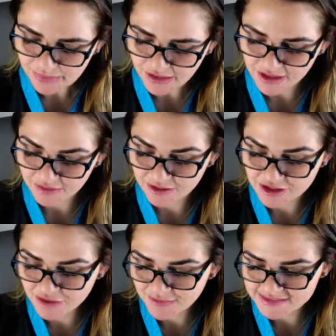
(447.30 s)
And
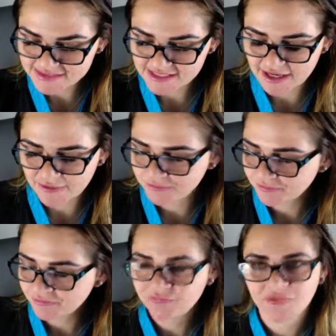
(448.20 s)
you might say,
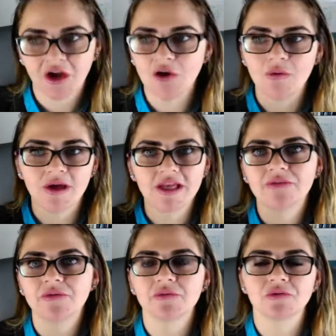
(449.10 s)
oh, well,
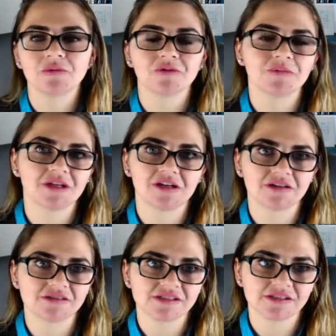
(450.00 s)
anyone would groom for $1
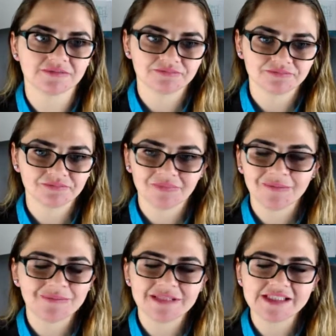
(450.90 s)
million.
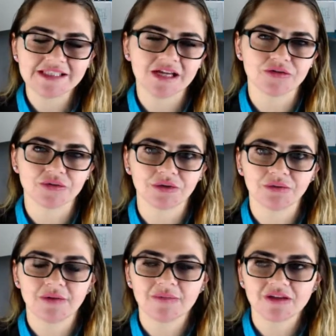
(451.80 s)
That's not true.
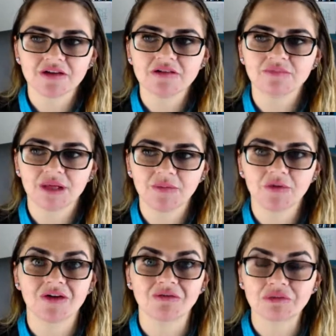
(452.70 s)
I mean, there are people
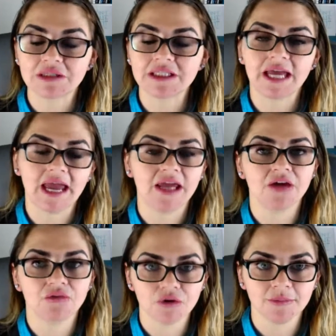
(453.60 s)
that really hate
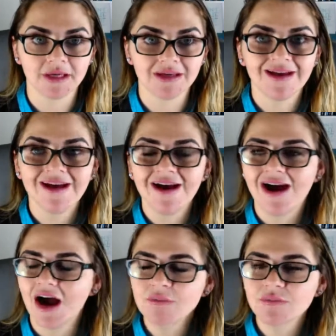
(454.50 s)
grooming.
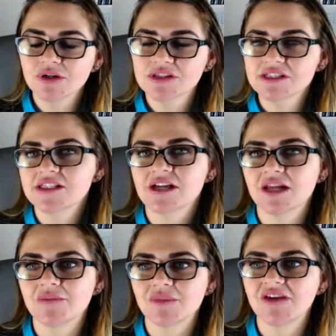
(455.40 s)
I'm personally not
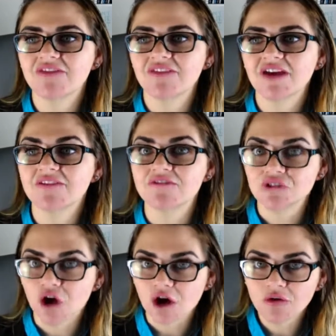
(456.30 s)
a big fan of
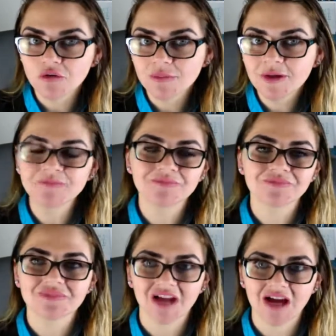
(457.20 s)
dog grooming.
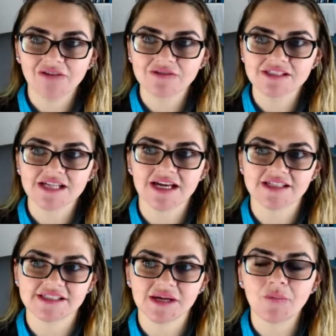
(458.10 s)
I will say,
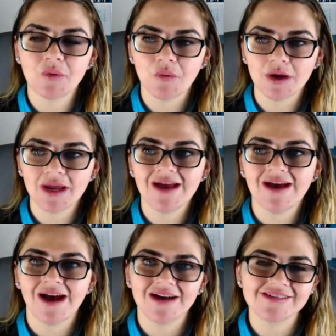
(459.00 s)
at some point
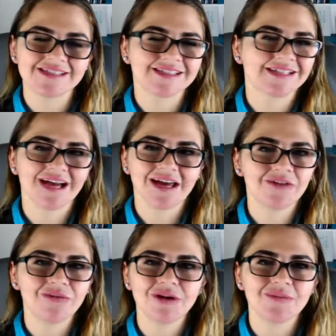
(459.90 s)
I was like, yeah, I
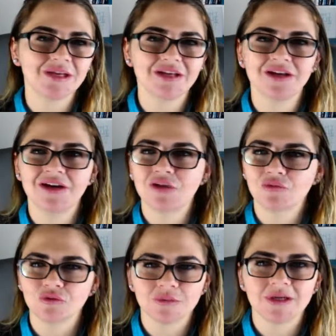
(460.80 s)
don't want to be
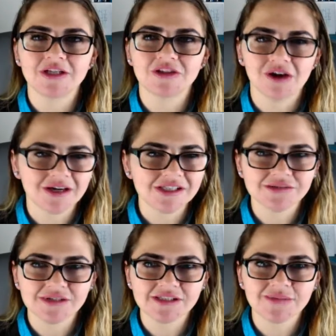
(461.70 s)
grooming dogs the
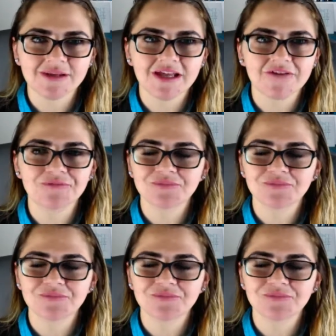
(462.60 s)
rest of my life.